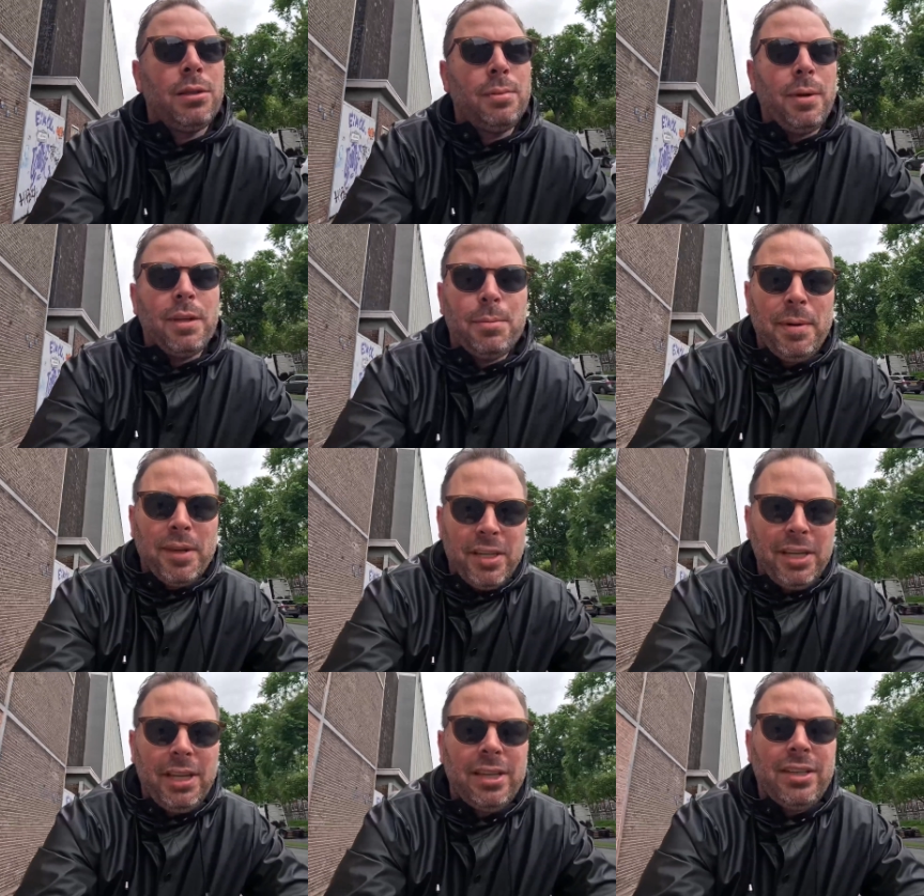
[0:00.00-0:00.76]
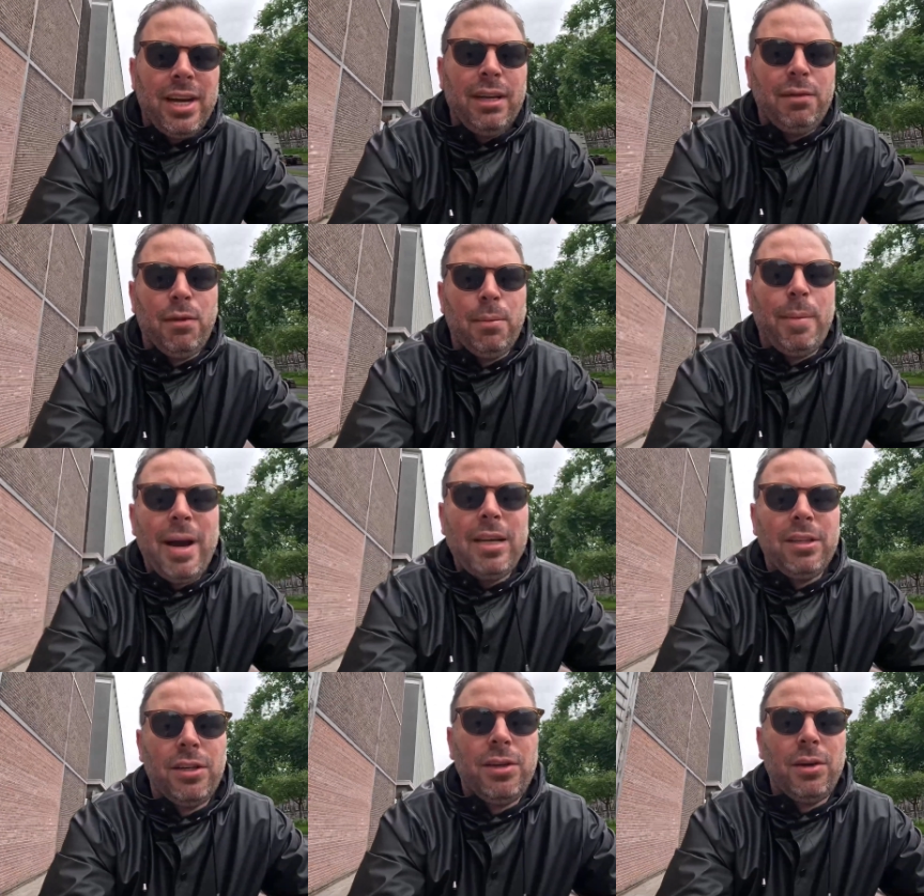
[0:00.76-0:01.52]
especially designed for
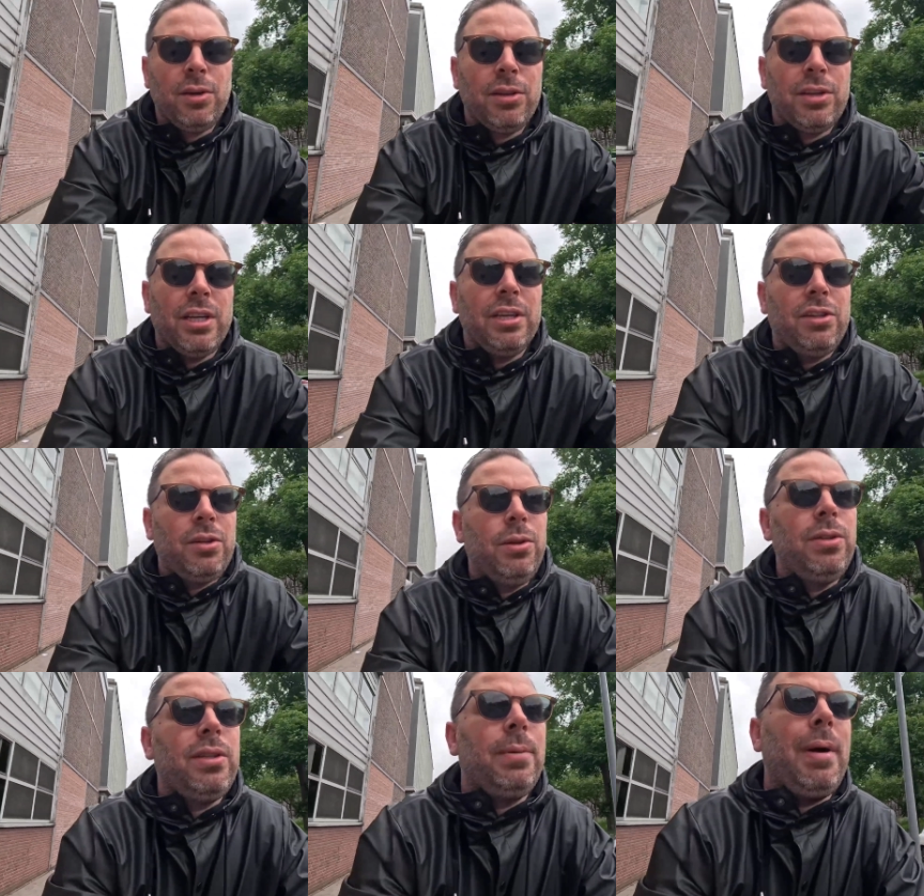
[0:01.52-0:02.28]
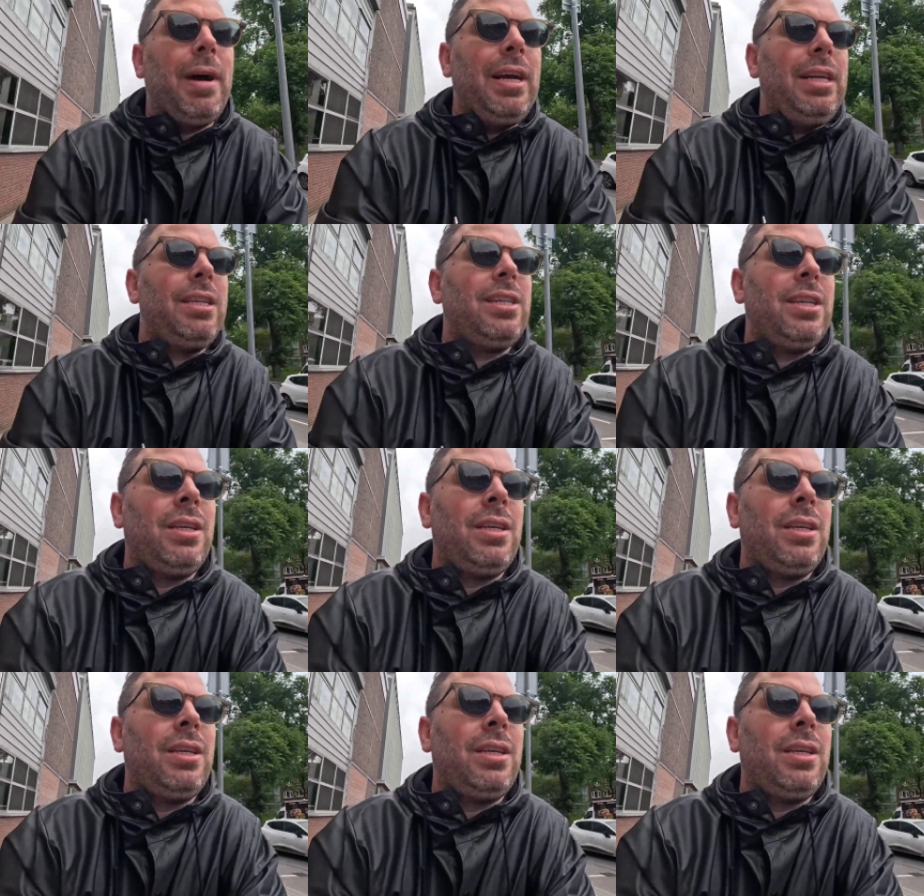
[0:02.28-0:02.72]
bicycles and scooter bikes.